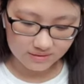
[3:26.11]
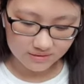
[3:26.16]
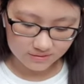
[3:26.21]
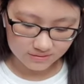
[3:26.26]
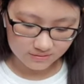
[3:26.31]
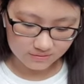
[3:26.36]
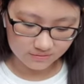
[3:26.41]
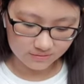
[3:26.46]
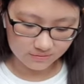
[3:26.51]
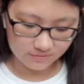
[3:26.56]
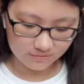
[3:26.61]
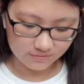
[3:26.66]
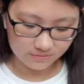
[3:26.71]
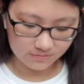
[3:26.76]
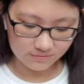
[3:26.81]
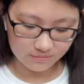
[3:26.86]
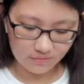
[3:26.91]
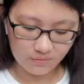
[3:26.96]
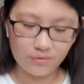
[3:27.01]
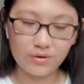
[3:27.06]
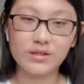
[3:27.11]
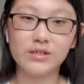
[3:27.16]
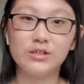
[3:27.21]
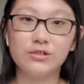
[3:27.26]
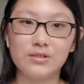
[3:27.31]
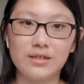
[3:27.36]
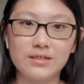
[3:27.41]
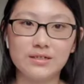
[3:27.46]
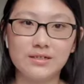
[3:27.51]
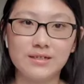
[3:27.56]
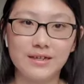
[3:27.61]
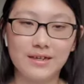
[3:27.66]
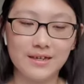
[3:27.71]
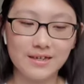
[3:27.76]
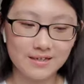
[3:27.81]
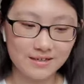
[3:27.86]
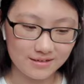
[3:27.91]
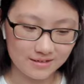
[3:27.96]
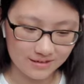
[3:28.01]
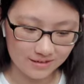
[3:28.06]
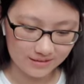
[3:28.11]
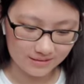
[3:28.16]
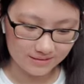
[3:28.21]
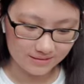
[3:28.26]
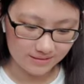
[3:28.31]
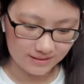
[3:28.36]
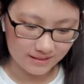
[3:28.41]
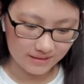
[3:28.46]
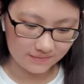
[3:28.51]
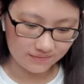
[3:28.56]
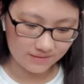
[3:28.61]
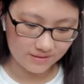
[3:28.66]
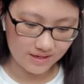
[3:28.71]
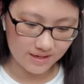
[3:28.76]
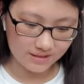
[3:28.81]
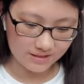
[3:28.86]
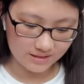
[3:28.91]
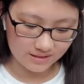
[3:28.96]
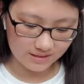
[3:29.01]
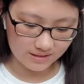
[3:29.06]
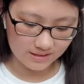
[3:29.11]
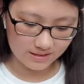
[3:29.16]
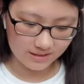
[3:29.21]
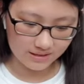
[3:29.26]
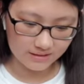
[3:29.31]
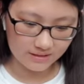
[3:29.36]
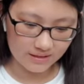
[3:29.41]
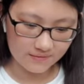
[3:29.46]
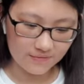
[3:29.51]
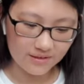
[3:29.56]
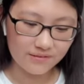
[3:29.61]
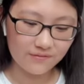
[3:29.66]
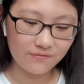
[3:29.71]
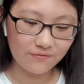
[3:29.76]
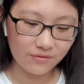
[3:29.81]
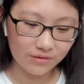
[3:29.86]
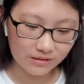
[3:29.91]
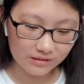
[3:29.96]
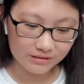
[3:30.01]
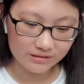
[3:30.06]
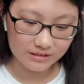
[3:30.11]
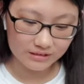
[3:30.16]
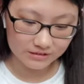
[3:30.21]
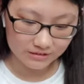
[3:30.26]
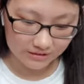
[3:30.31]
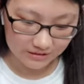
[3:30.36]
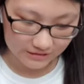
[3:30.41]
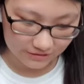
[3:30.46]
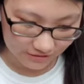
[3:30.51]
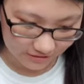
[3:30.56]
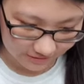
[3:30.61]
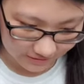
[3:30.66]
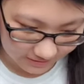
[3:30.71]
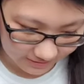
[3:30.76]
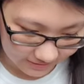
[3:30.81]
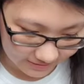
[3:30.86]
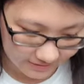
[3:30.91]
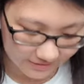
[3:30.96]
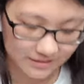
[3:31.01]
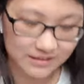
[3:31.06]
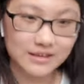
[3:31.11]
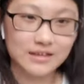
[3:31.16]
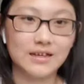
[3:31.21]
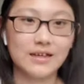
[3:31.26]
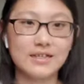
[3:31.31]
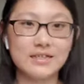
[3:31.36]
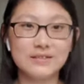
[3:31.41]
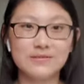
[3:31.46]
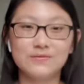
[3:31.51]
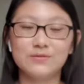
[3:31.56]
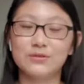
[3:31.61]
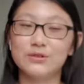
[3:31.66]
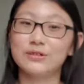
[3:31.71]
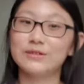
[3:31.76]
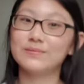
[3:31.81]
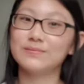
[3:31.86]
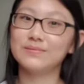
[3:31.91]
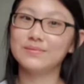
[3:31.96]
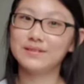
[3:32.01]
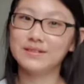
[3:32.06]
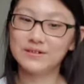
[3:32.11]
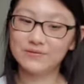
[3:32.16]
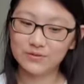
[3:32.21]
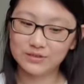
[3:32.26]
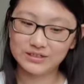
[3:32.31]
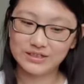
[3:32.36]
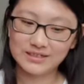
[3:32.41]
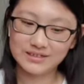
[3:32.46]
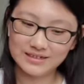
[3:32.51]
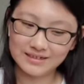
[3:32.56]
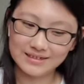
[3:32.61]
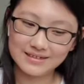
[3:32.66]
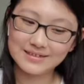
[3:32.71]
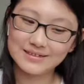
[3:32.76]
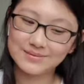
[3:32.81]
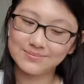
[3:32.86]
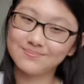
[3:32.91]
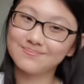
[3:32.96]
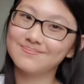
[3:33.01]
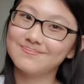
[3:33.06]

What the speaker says: So I'm gonna do that today and see if it actually like, if I follow in the instructions, it doesn't last for 14 days.